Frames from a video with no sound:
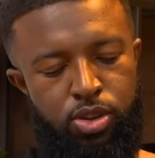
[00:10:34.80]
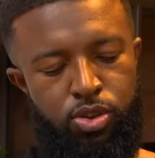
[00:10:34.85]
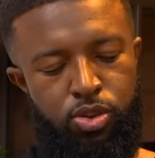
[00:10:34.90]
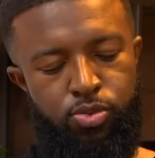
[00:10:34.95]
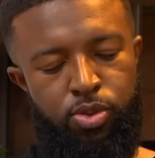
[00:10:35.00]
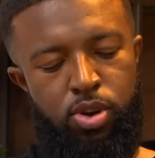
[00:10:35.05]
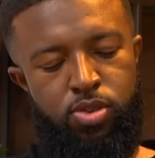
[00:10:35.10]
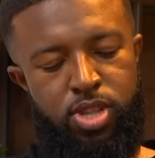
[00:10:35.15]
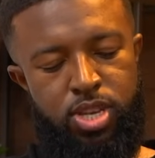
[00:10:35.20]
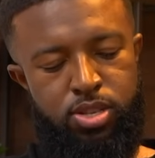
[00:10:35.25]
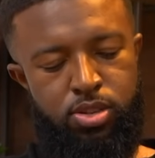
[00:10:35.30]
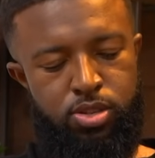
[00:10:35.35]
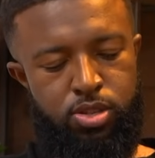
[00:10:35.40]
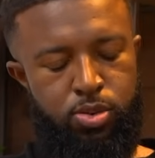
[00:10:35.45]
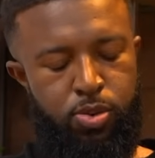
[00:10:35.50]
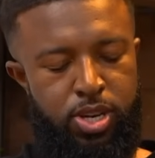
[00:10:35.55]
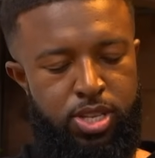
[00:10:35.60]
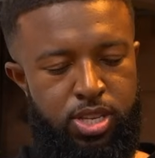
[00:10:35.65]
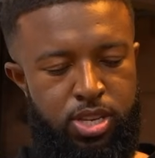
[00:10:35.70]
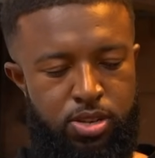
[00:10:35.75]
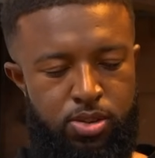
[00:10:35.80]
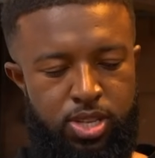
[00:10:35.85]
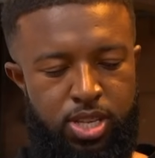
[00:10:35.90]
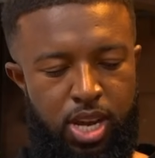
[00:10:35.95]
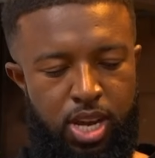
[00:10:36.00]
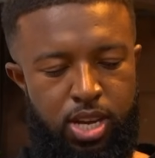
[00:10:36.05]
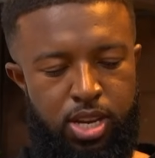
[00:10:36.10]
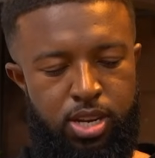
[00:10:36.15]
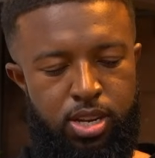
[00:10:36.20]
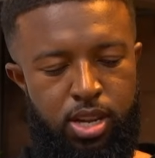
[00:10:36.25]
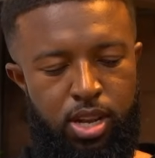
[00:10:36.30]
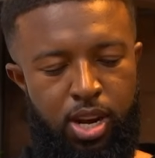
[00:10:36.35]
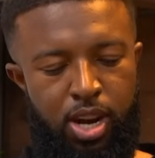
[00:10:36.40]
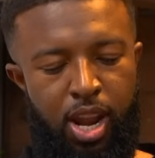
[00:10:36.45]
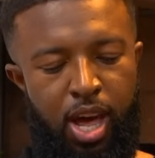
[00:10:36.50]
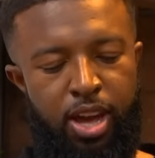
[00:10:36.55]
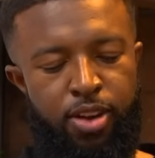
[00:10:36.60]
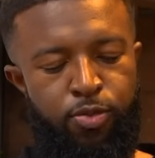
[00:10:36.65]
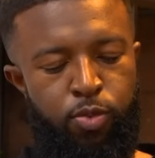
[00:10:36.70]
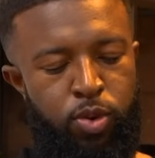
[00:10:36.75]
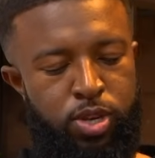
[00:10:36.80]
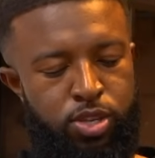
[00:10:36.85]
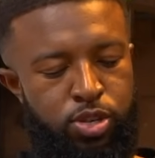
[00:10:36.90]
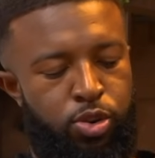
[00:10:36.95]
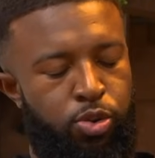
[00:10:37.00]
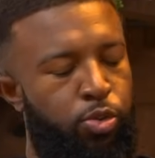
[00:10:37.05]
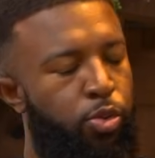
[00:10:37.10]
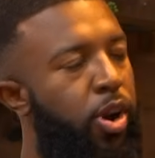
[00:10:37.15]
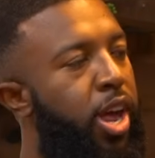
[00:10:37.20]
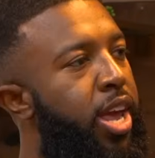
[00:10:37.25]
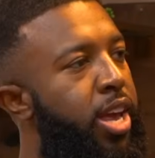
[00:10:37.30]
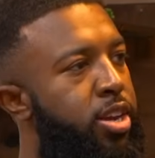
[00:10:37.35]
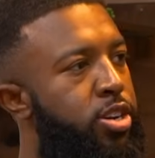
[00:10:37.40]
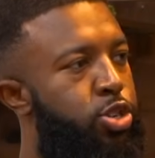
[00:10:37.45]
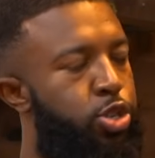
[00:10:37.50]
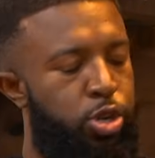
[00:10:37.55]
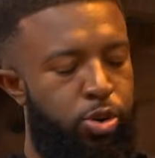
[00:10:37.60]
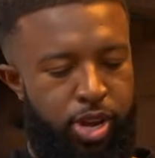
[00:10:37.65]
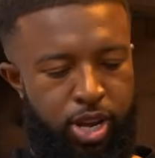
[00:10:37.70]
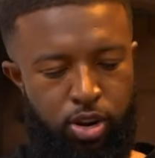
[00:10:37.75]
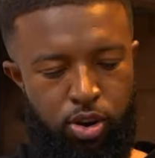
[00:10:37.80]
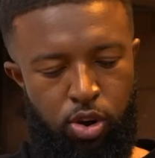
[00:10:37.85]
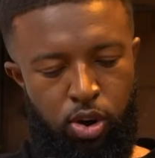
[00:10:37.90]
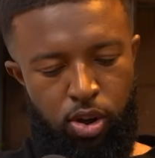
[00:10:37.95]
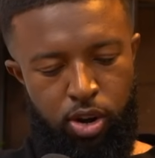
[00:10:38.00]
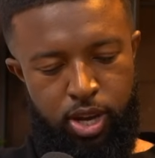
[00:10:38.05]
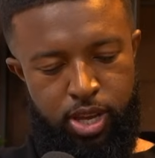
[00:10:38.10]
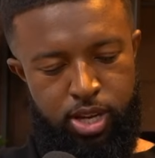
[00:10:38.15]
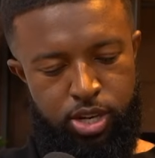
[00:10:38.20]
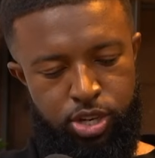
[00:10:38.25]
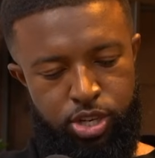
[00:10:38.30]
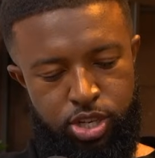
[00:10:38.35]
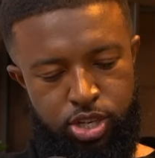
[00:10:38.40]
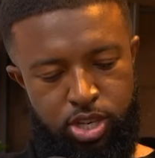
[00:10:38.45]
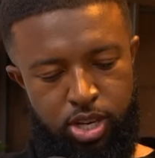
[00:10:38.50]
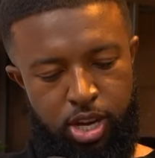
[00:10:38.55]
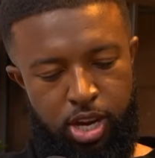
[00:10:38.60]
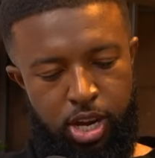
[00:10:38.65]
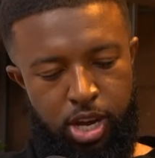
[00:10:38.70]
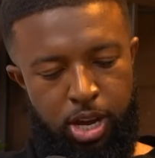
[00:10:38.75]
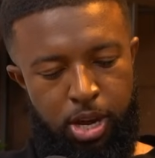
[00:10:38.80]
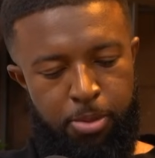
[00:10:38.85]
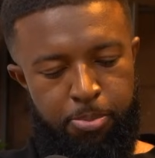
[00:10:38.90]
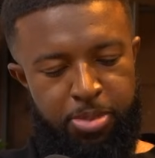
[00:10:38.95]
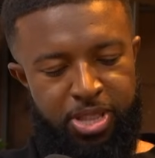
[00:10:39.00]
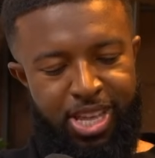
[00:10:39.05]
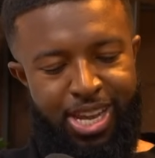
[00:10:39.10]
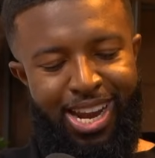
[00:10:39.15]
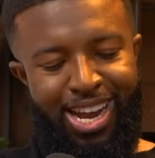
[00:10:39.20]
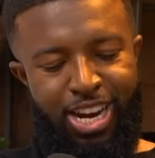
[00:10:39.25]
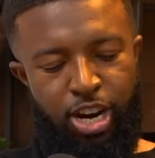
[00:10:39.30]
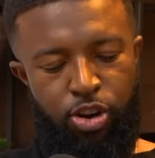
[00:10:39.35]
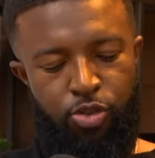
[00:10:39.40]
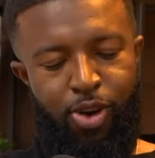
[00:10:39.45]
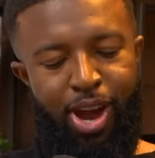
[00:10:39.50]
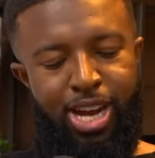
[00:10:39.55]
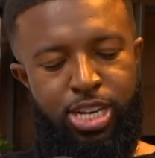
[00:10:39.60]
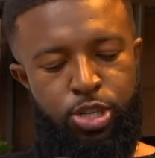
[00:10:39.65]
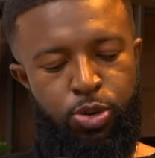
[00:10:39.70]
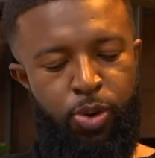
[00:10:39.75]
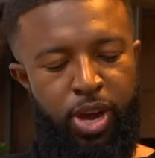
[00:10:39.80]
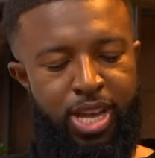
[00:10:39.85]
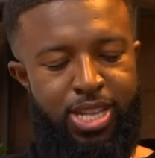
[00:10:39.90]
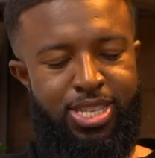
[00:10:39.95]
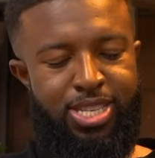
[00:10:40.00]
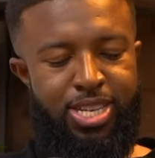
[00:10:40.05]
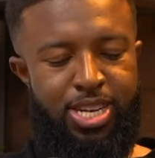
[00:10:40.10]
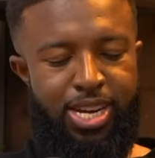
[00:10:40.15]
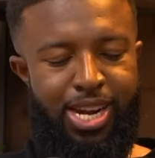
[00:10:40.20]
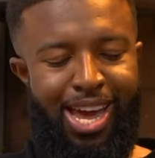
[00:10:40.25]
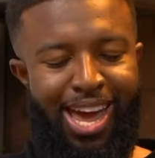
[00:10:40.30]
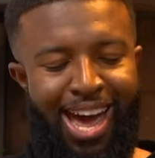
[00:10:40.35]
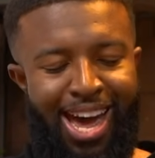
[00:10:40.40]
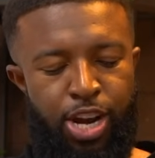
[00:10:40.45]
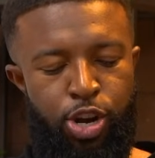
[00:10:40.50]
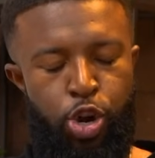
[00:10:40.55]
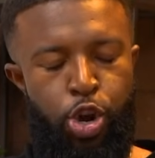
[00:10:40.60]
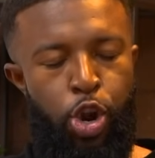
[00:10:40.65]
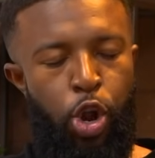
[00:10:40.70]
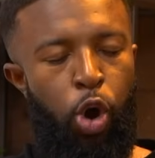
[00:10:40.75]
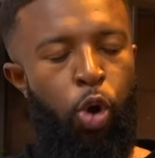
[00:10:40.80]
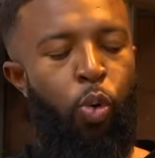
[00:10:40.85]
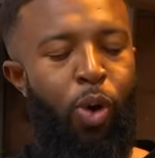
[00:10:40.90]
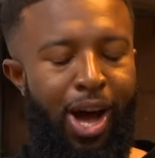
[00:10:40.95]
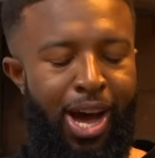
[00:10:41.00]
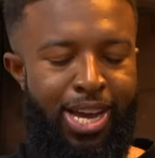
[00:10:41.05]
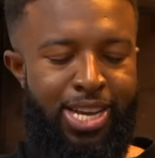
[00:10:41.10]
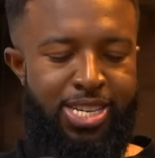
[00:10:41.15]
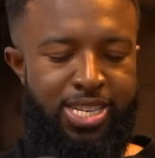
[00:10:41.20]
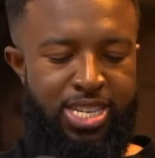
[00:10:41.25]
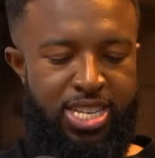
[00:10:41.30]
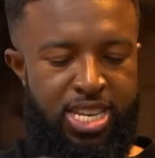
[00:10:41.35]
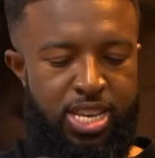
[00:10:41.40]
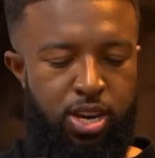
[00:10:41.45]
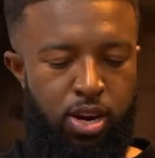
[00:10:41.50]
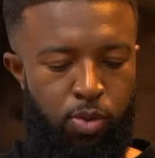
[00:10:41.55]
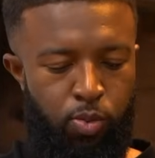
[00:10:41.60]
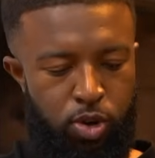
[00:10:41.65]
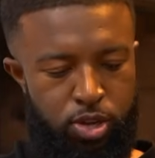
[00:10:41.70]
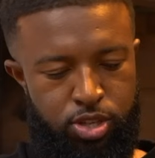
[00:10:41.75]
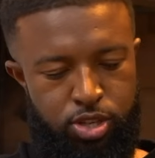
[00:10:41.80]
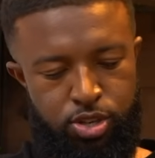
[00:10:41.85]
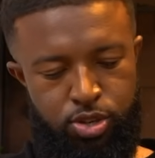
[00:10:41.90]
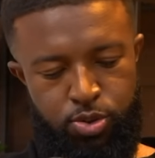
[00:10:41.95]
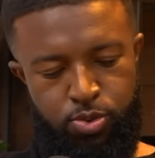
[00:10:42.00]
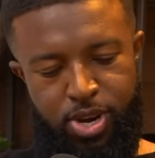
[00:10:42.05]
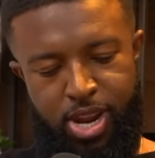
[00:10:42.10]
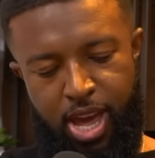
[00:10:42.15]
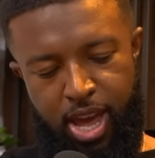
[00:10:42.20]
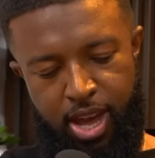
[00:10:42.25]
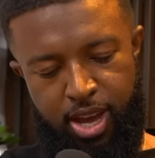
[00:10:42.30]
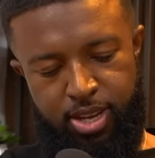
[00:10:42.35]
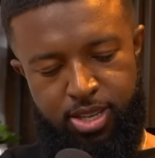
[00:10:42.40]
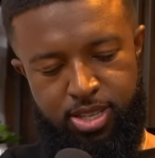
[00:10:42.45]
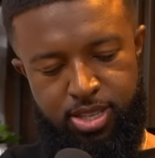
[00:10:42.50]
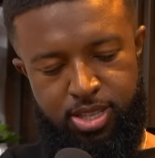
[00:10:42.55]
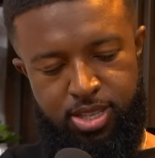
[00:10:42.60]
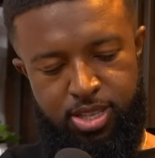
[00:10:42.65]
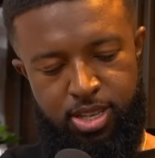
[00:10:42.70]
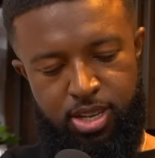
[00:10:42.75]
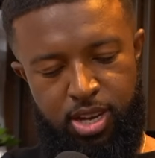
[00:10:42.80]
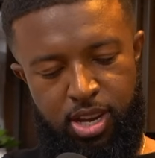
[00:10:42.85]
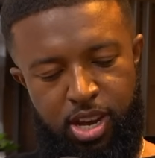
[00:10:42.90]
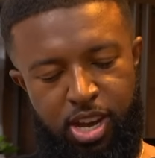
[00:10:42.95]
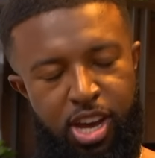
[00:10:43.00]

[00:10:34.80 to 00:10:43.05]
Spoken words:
You wrote this on Twitter. You said, life was great during college, but then I graduated and I had no idea what to do next.